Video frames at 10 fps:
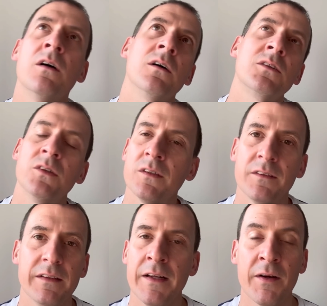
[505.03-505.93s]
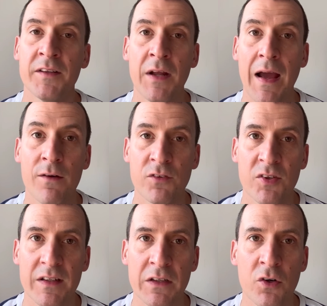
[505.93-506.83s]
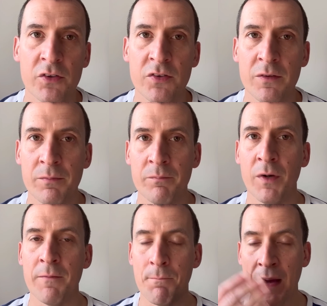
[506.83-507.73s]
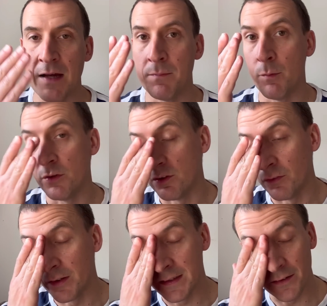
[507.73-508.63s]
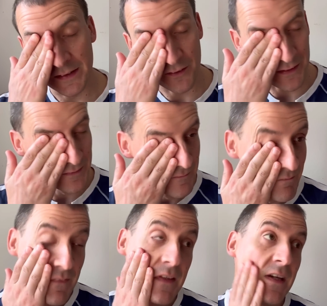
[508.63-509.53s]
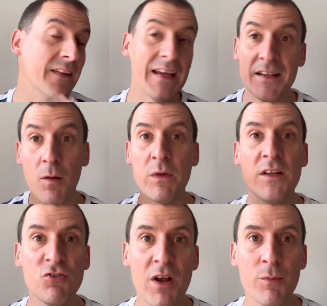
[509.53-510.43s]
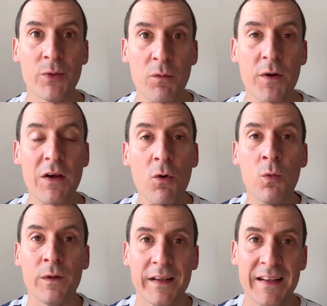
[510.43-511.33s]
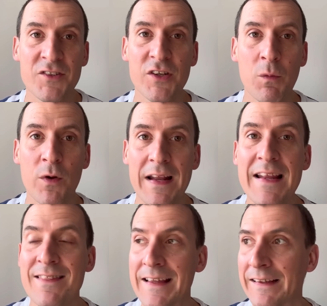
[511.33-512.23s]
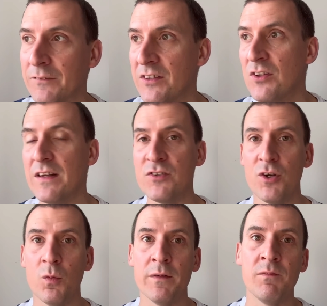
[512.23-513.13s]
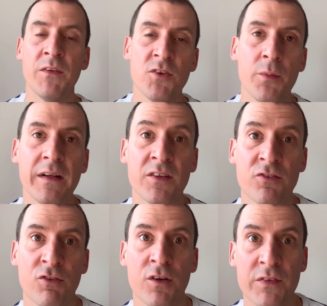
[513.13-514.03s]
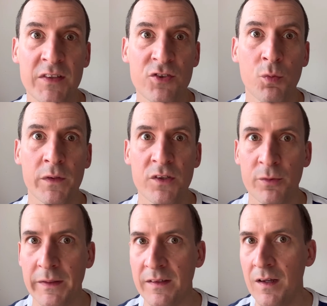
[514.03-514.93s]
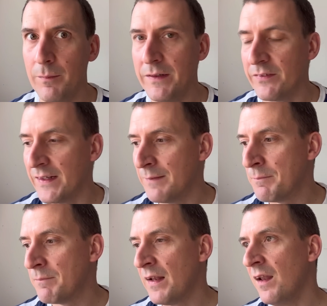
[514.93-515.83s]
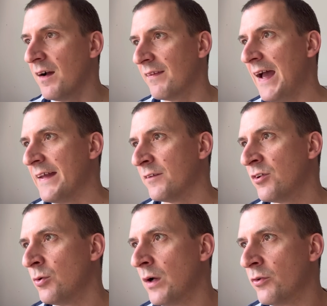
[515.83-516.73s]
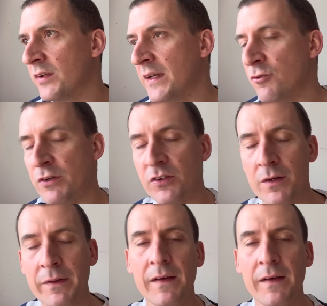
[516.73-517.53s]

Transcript: Oh, God. Anyway, I don't know how I've just suddenly got onto my bad memories of 1999. And they ended up winning the treble. They won it all. And they shouldn't have won anything. They certainly shouldn't have won the two English trophies. They should have won the European Cup either. They lucked that in, two goals in injury time.